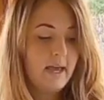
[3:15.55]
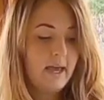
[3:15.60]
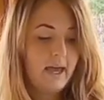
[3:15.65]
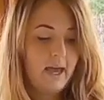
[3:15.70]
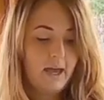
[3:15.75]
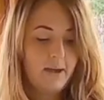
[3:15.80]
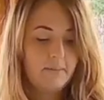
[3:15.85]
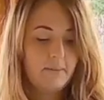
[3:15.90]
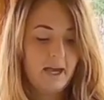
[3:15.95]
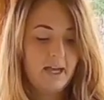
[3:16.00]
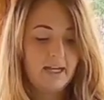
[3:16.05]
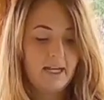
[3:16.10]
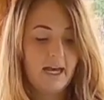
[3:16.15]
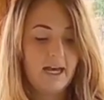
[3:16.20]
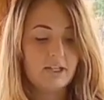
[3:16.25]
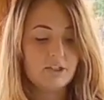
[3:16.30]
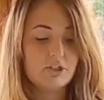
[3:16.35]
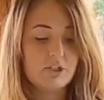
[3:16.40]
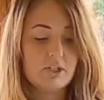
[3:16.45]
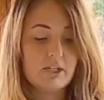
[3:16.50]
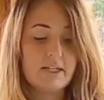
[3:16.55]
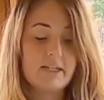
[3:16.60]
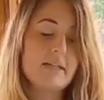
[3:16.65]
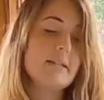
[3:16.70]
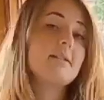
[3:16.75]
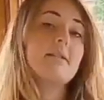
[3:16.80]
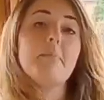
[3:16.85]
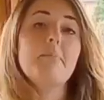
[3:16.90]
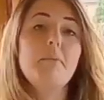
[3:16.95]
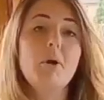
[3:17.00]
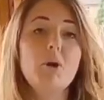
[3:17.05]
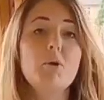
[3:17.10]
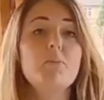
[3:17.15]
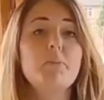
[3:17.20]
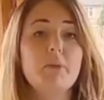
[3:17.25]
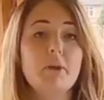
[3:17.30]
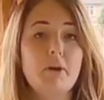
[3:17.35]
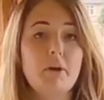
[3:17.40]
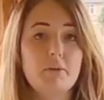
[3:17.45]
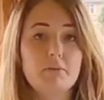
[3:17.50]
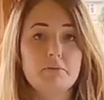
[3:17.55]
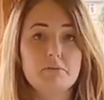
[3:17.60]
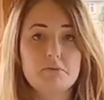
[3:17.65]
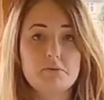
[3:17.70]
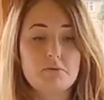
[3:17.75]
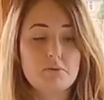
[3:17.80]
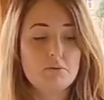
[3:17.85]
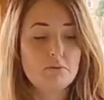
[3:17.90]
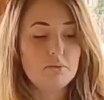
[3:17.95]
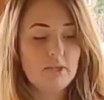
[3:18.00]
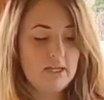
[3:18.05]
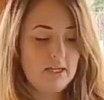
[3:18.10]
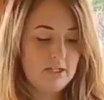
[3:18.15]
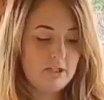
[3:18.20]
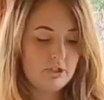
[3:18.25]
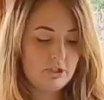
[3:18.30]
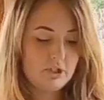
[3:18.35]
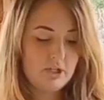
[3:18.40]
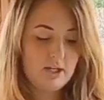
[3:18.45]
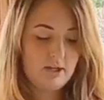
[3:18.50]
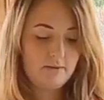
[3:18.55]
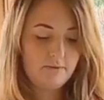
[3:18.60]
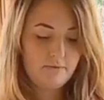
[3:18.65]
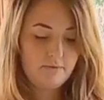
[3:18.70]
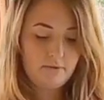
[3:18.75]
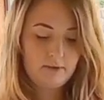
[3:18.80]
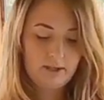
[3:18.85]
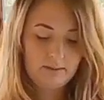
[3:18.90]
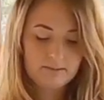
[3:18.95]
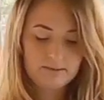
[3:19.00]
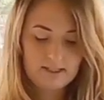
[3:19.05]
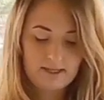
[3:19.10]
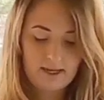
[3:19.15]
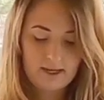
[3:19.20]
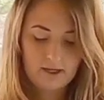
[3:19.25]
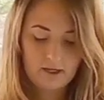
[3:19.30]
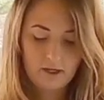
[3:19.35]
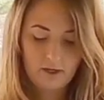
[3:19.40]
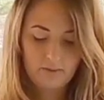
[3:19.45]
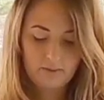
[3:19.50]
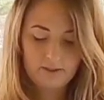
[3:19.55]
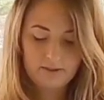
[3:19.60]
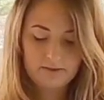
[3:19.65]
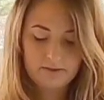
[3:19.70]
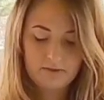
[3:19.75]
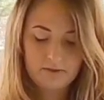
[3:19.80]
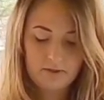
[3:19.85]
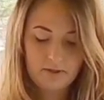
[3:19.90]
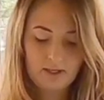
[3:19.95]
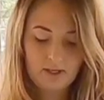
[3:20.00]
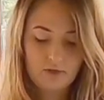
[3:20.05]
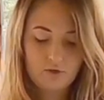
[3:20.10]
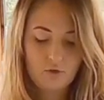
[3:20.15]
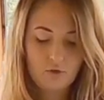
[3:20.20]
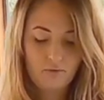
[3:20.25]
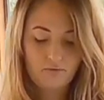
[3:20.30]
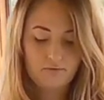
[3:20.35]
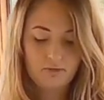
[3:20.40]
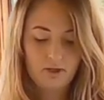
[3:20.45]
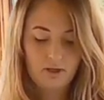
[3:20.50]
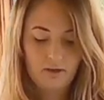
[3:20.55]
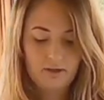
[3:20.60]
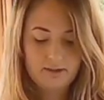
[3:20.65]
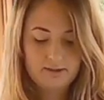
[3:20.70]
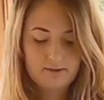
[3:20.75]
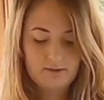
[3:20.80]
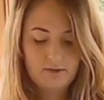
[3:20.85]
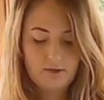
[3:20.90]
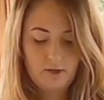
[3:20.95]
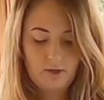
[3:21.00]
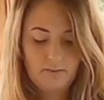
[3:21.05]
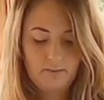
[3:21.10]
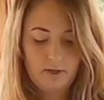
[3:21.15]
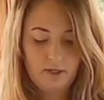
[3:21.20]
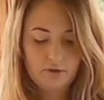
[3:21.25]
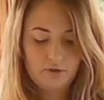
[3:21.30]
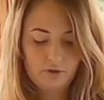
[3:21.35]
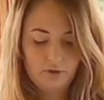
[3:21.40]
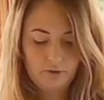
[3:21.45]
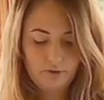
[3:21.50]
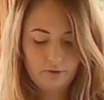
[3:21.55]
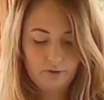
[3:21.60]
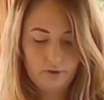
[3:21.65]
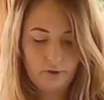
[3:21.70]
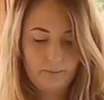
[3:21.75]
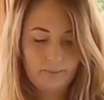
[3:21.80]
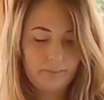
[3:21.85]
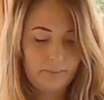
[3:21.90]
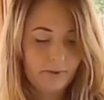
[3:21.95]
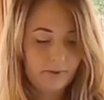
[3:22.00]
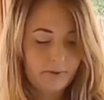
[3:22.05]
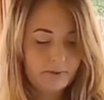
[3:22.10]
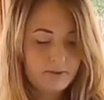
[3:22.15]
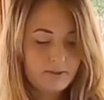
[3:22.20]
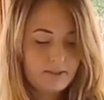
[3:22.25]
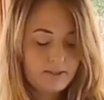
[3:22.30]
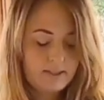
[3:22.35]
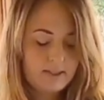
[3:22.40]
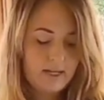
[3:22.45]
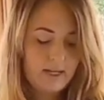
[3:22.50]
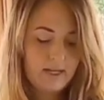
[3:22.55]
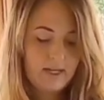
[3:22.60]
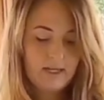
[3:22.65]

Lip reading: and actually it's the bulb that holds all the energy for them to get going, so they're not relying so much on the compost.